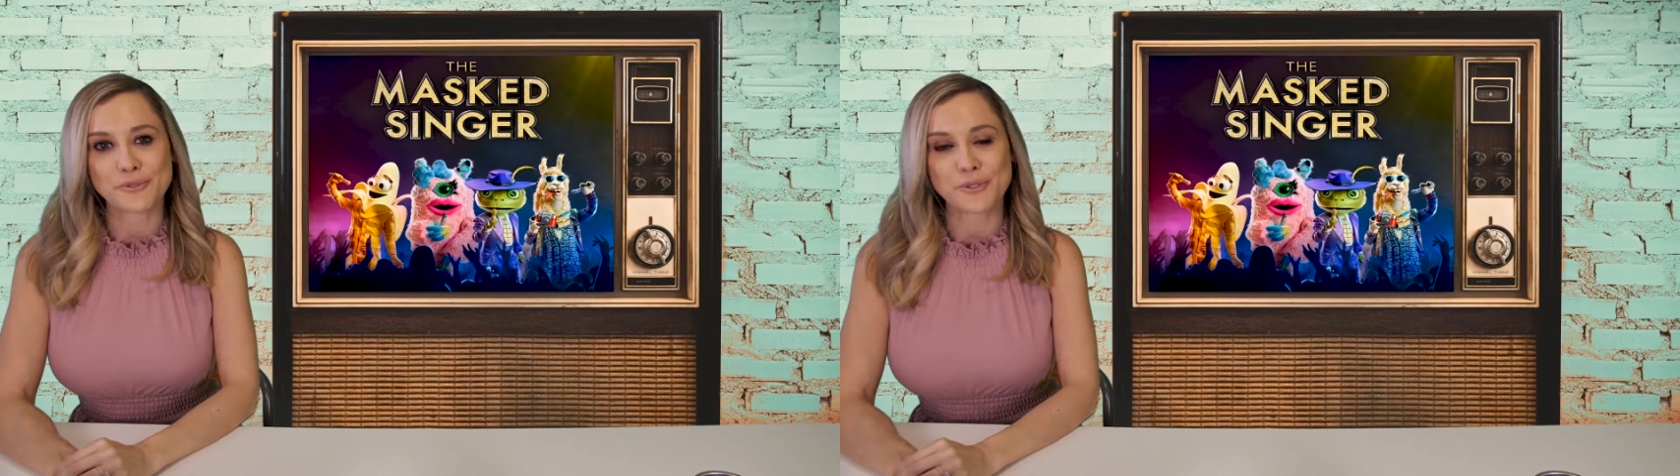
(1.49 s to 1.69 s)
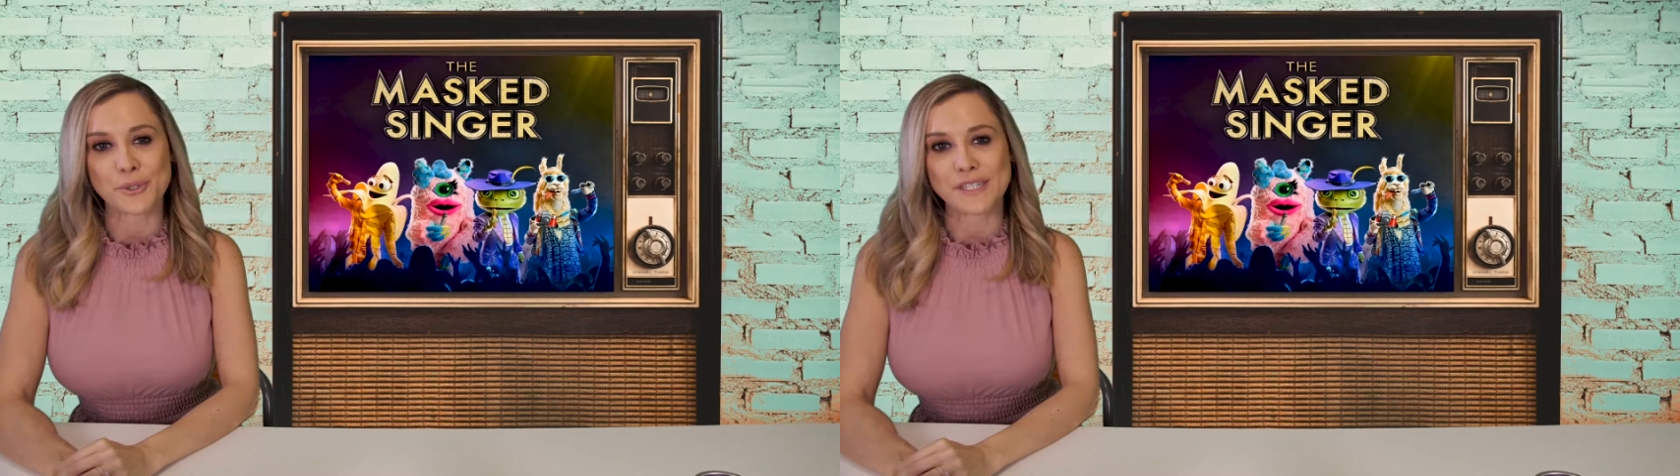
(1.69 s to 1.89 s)

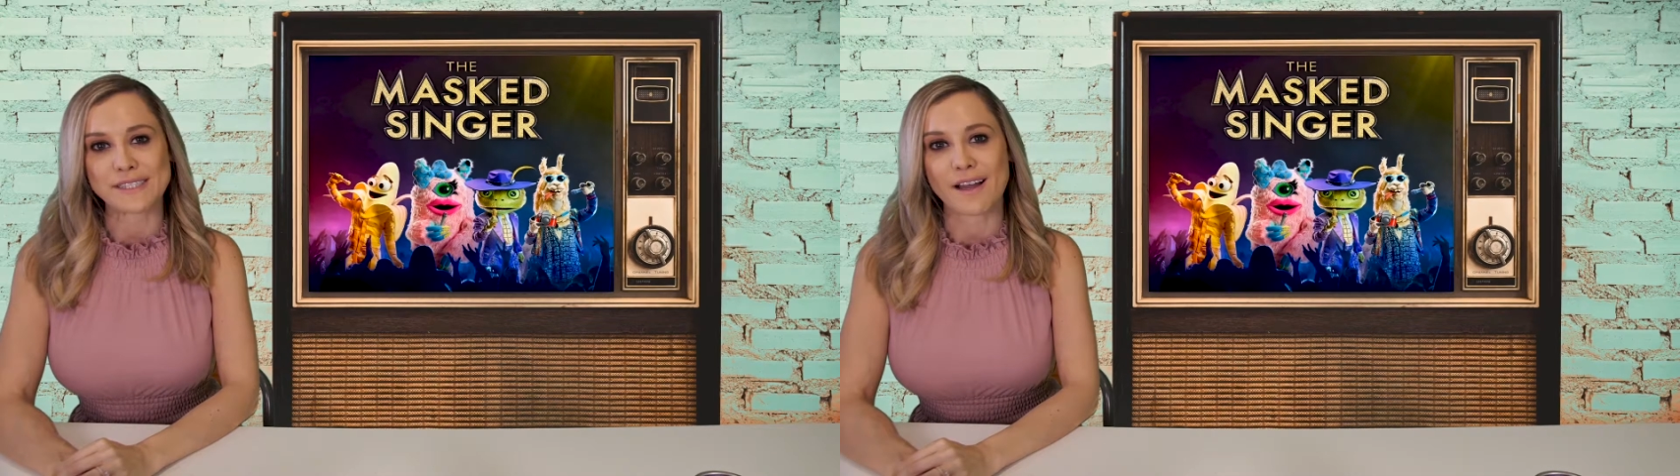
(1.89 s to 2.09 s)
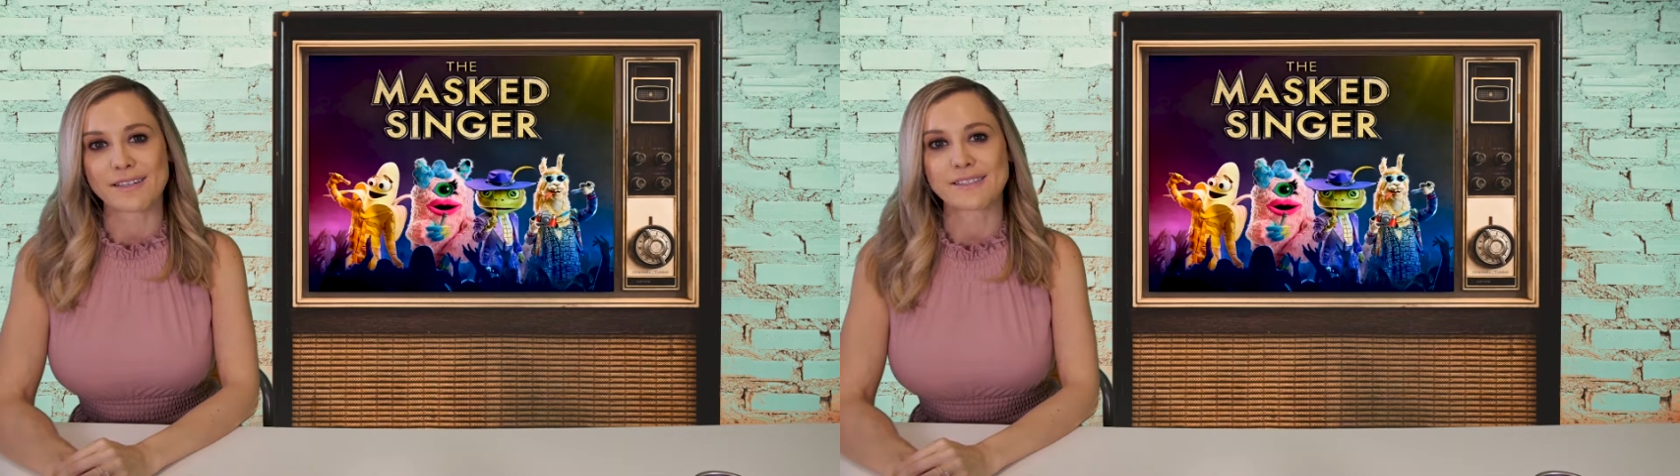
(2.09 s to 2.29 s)
to
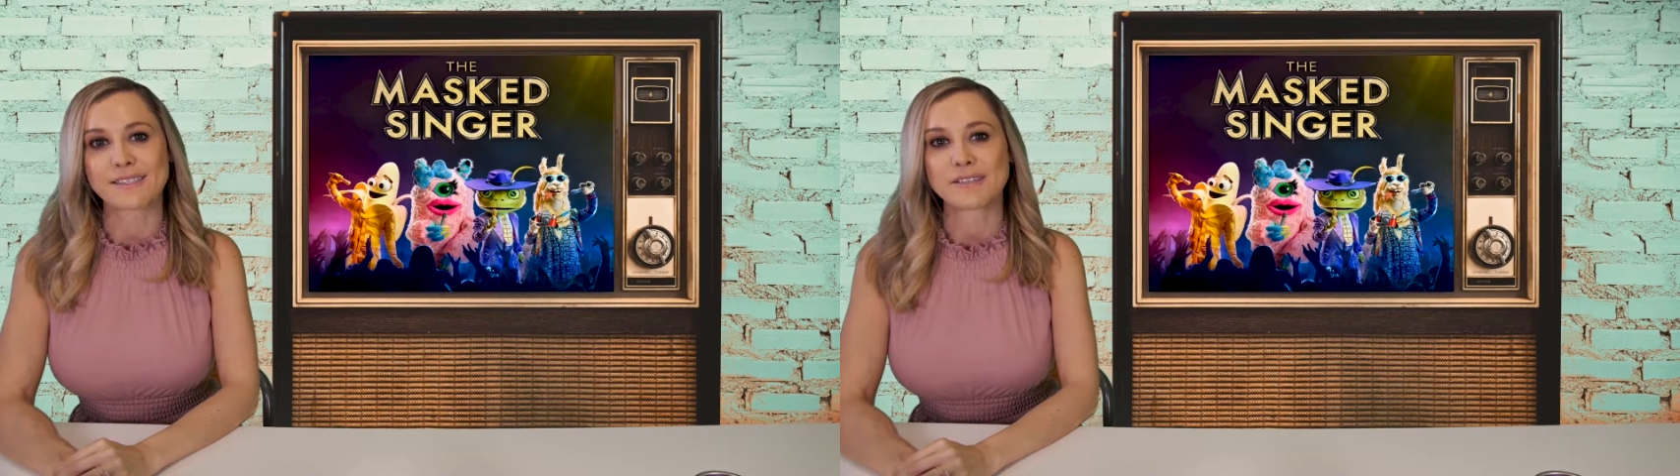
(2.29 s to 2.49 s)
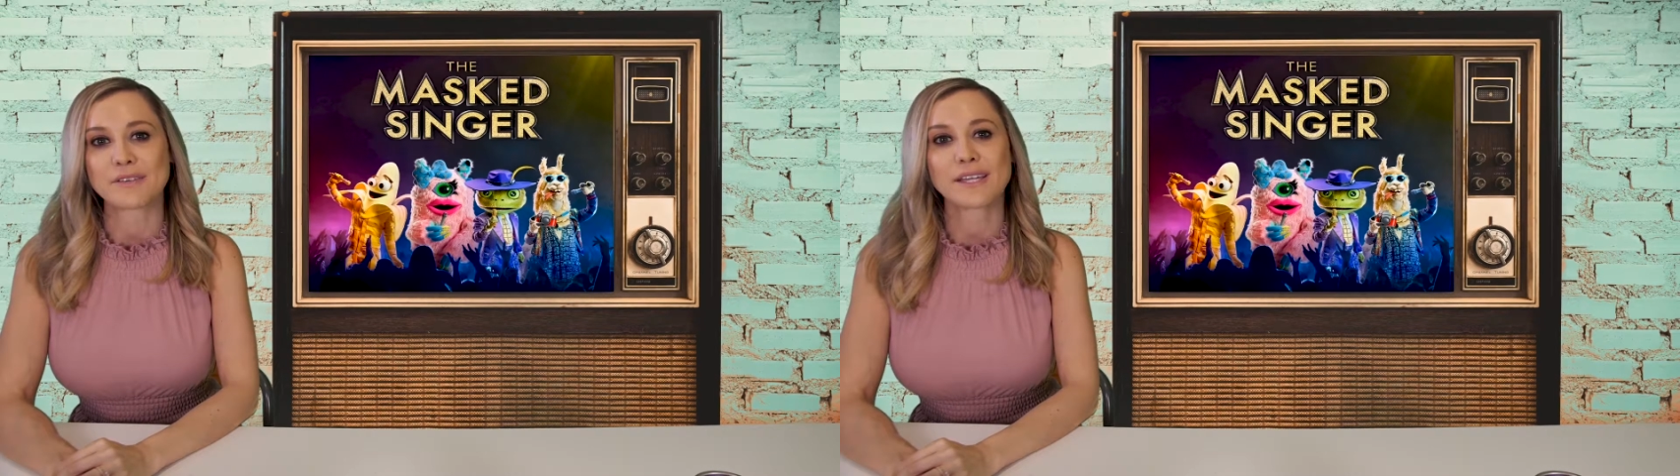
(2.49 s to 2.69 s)
Tori
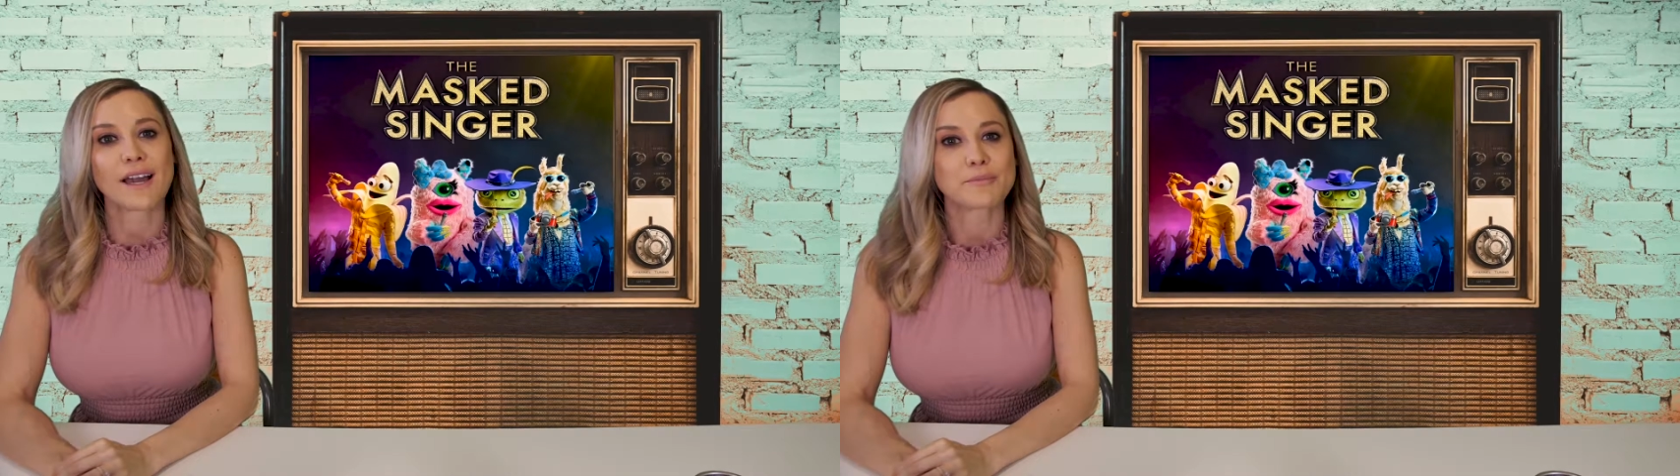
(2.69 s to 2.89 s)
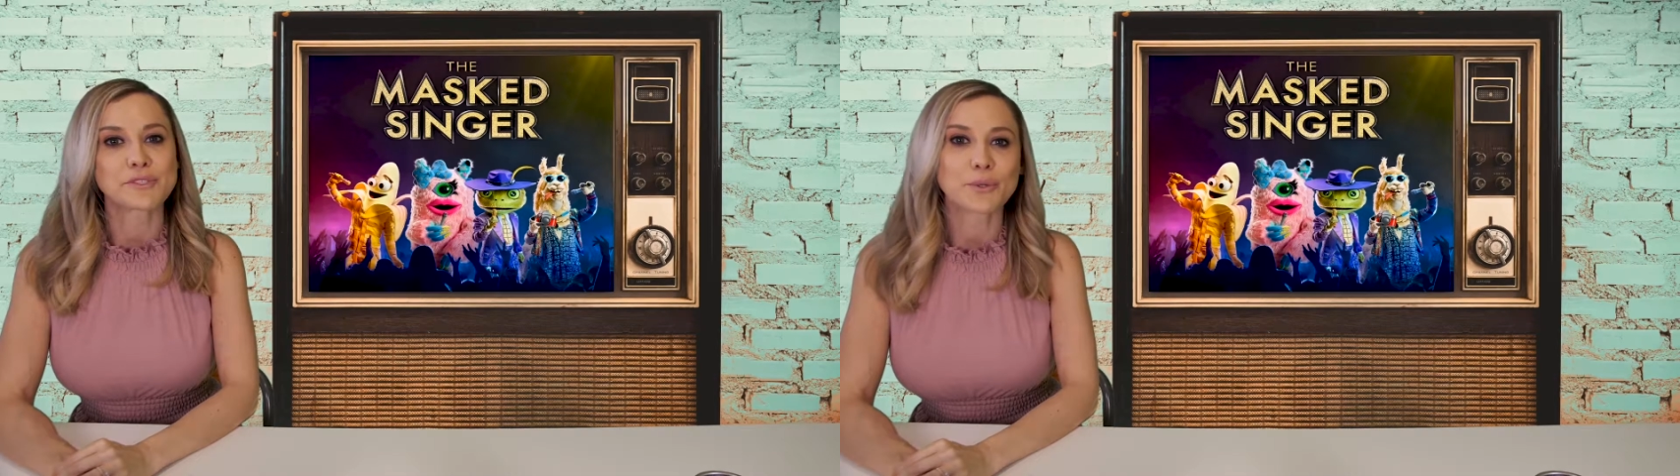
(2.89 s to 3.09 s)
Talks TV.
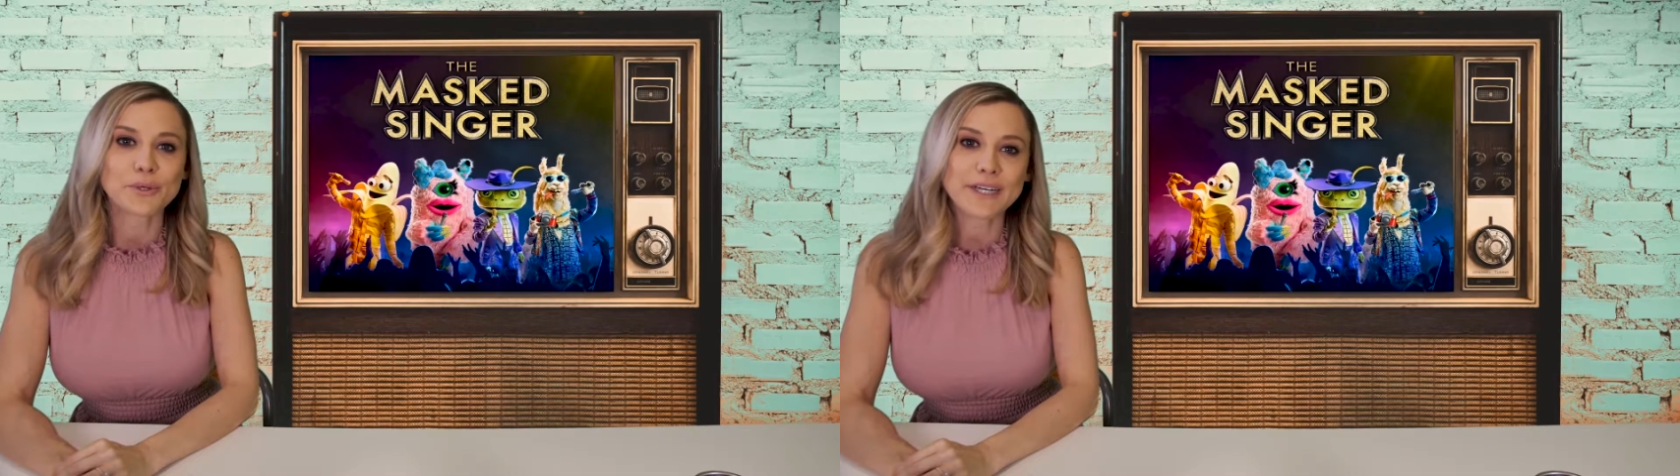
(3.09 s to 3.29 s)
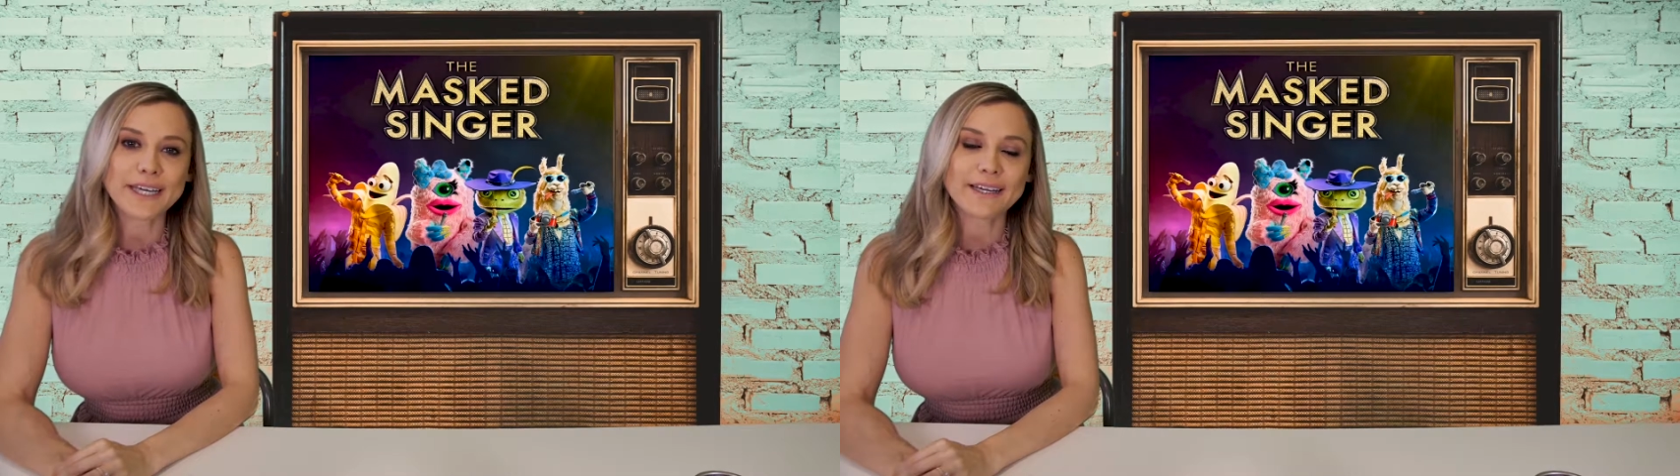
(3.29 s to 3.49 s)
I'm
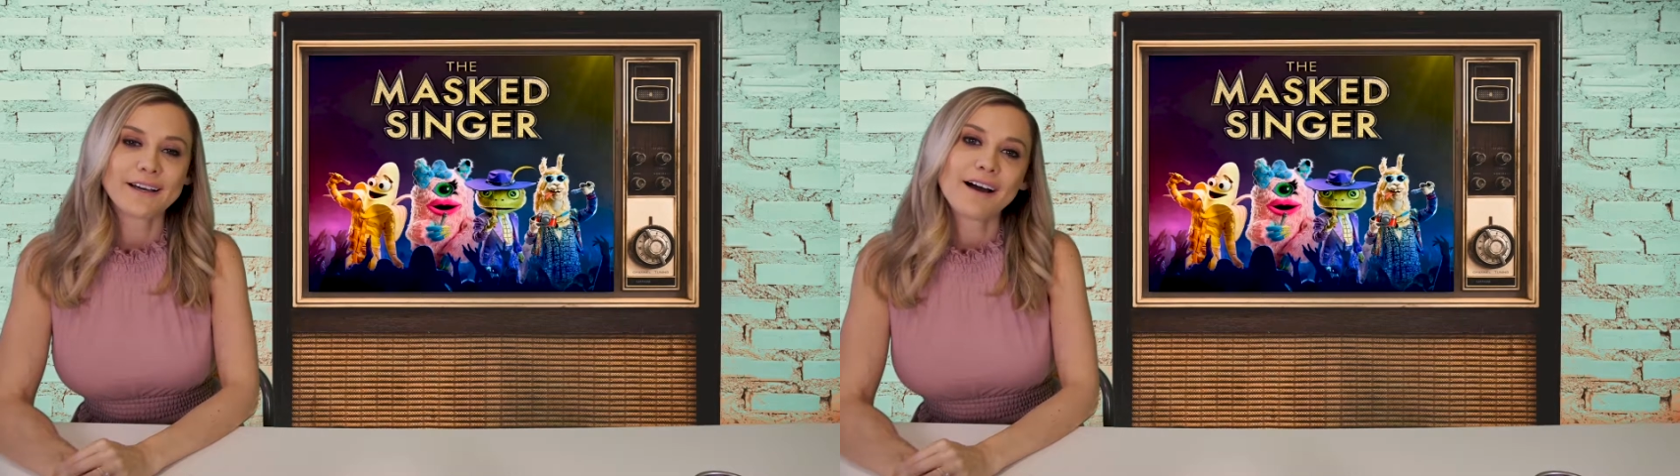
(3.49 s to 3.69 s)
Tori.